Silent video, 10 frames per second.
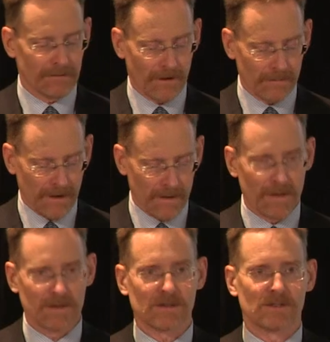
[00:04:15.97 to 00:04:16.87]
I'd make a
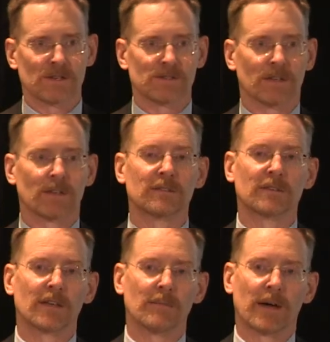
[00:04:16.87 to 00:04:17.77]
better suggestion. Get to
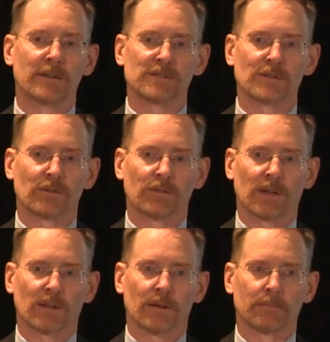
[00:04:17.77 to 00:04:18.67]
know your maintenance
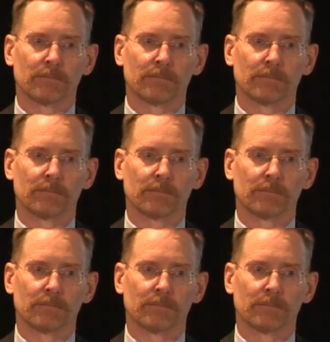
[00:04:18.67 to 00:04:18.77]
contractor.